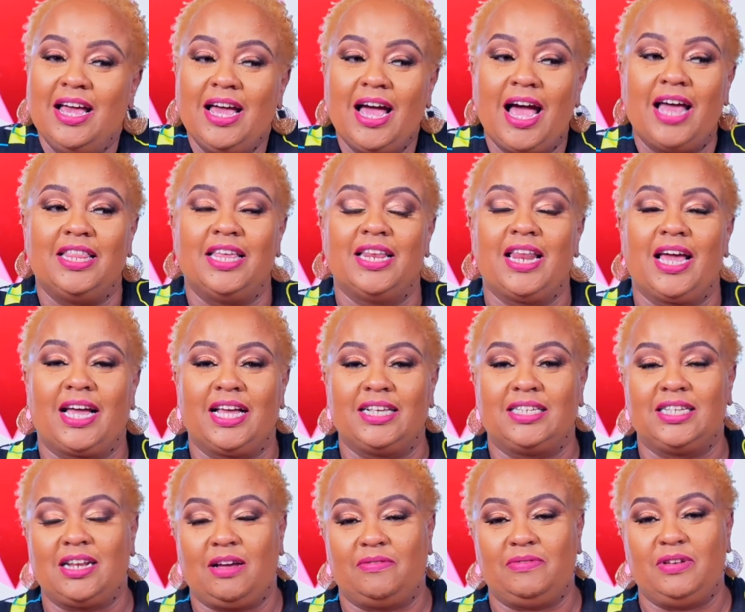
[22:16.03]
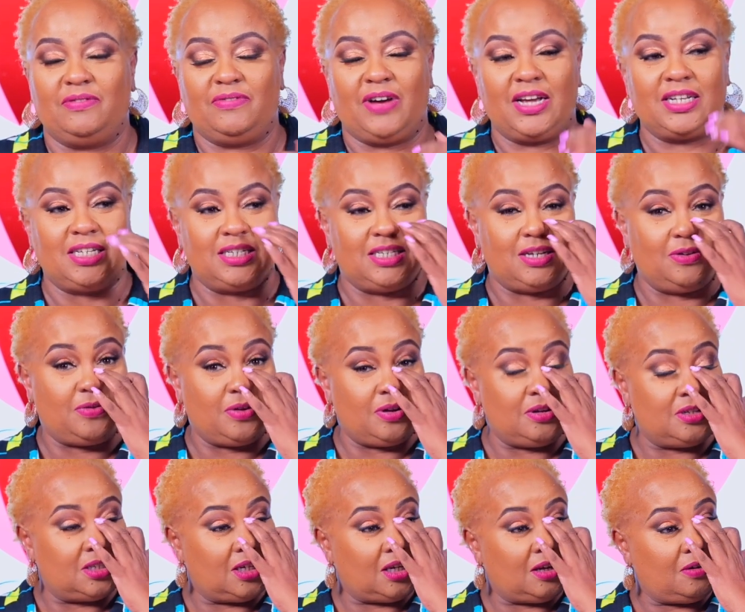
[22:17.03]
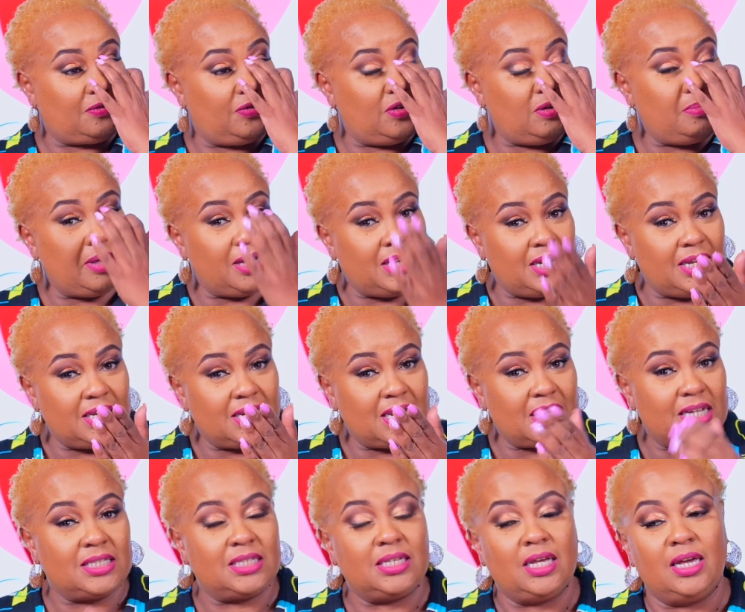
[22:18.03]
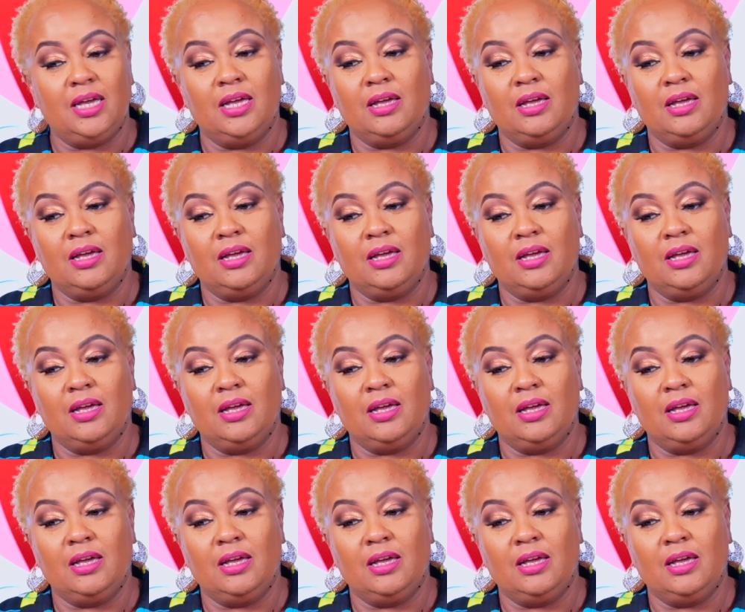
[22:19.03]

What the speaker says: And then, like I said, I've invited different female leaders,